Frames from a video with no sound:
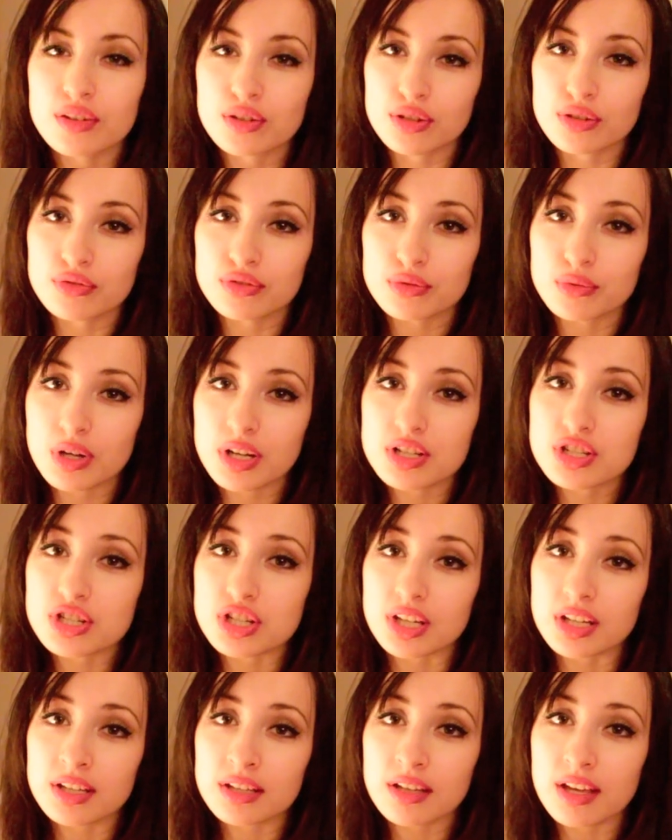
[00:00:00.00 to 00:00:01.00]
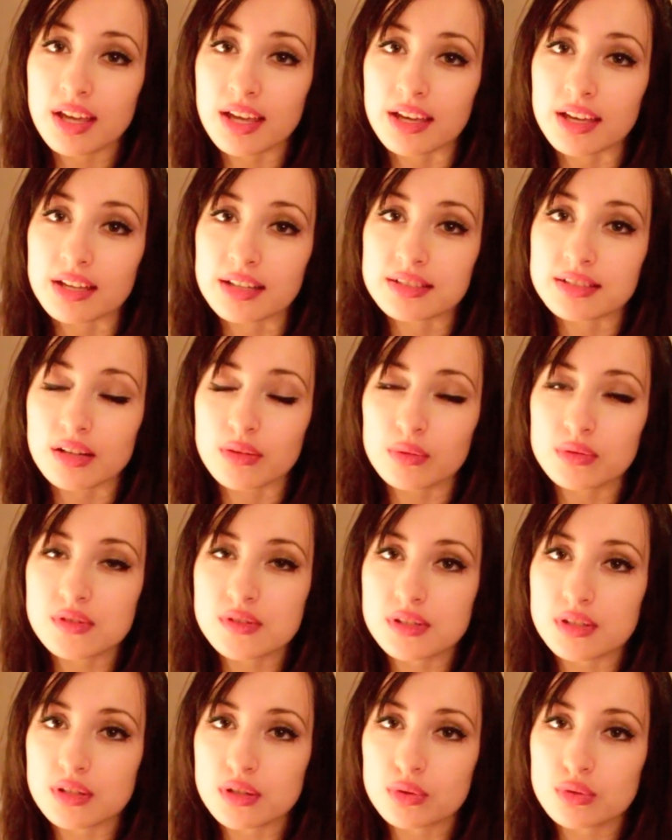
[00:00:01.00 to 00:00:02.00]
Thank you for watching, and I will
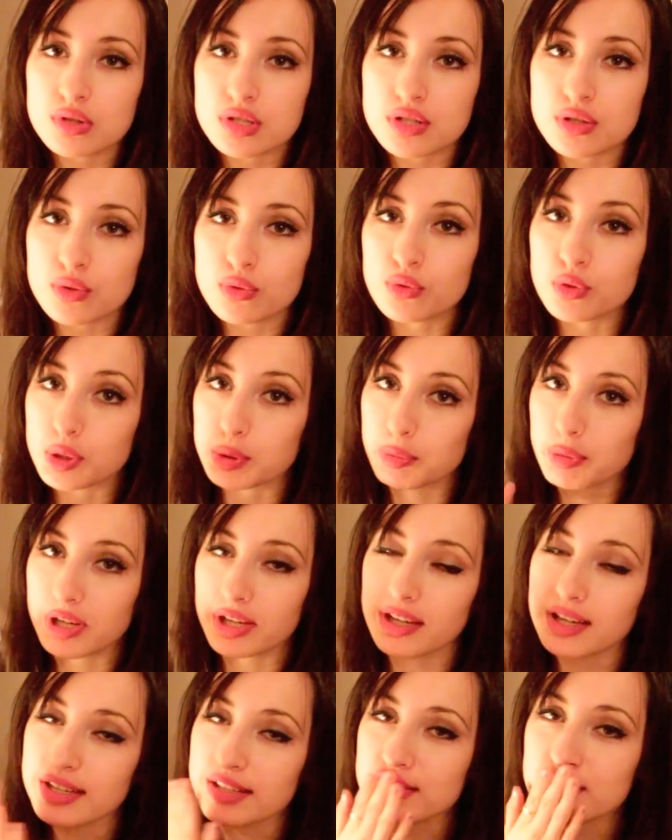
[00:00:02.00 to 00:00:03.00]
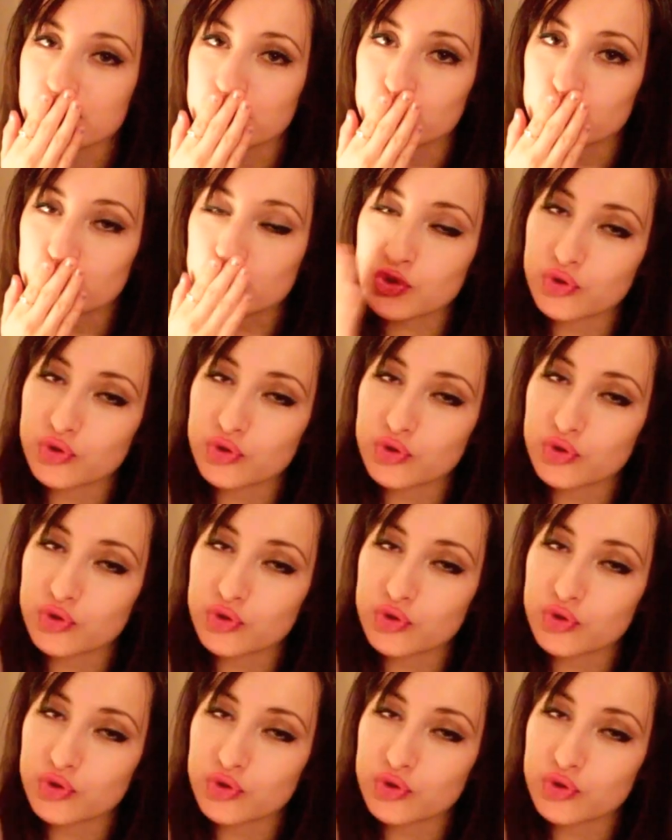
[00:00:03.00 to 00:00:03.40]
see you soon. Bye, guys.